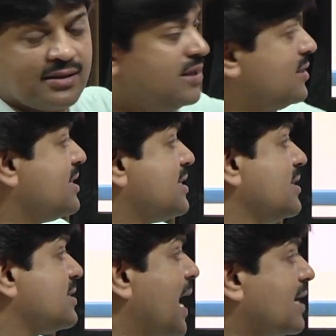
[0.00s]
This
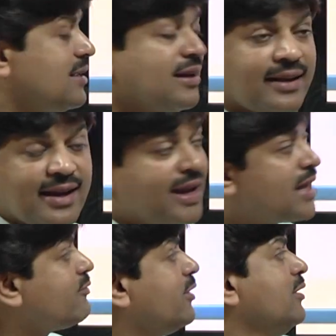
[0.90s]
is acting like a
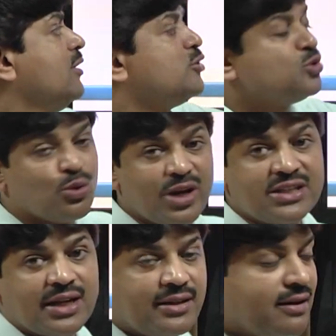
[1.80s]
gateway to reach
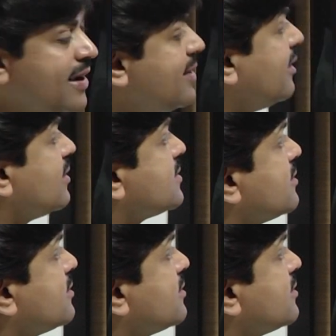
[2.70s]
other areas,